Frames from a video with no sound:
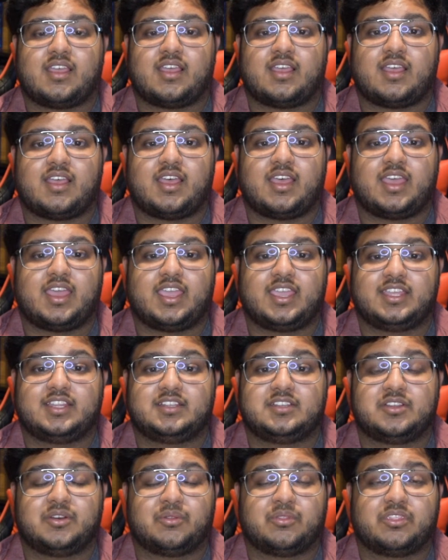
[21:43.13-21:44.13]
I
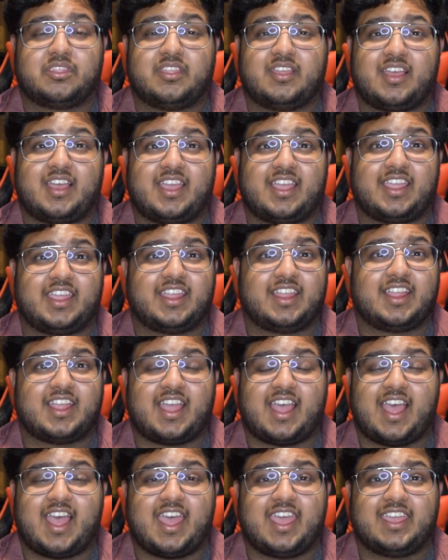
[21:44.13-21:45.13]
don't think
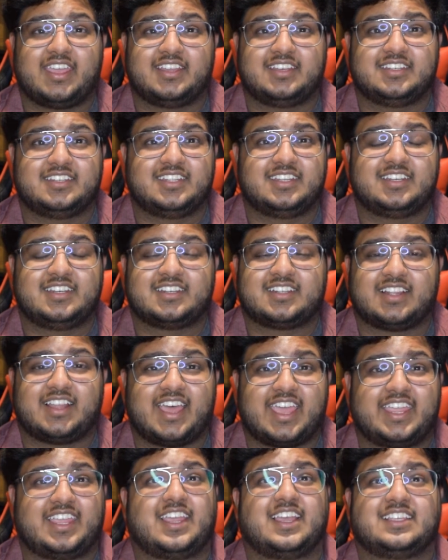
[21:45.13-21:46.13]
I didn't
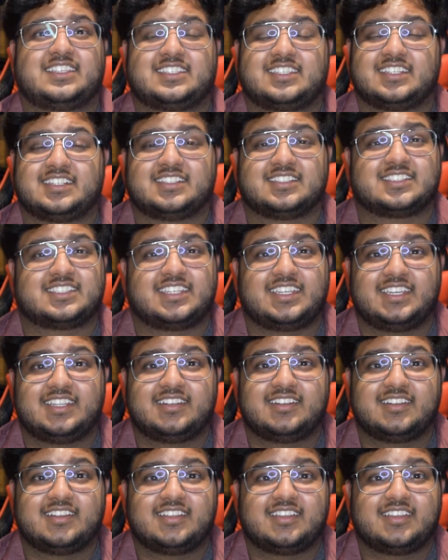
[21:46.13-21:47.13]
like a single scene.
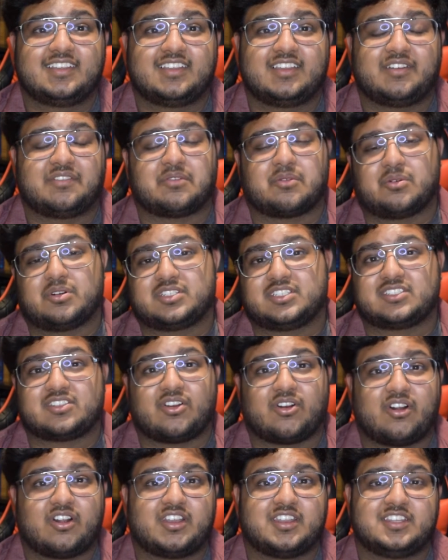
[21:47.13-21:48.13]
Of course, it's
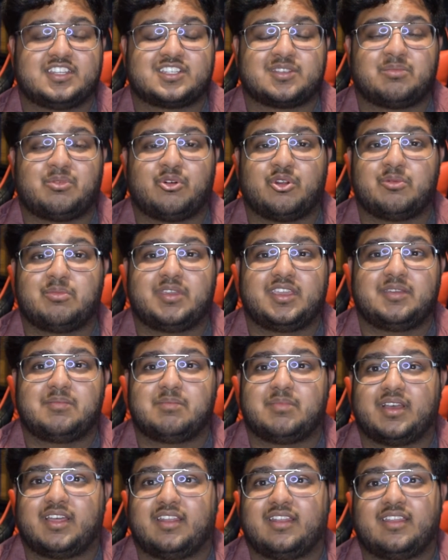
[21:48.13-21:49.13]
hard to disappoint me,
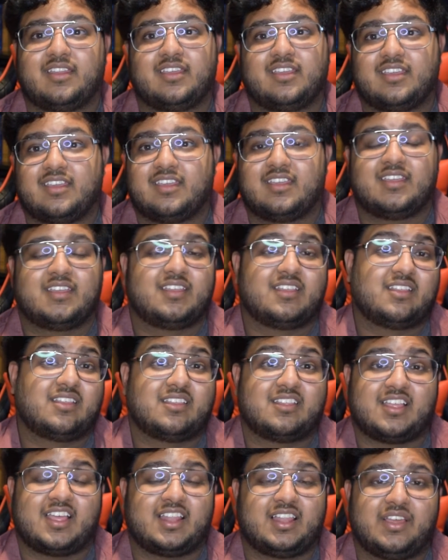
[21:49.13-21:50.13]
but
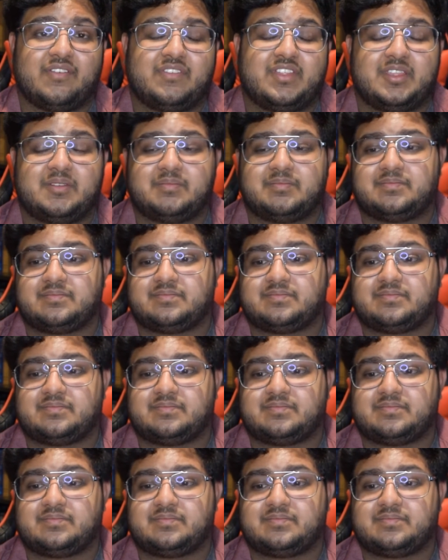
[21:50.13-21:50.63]
I loved it.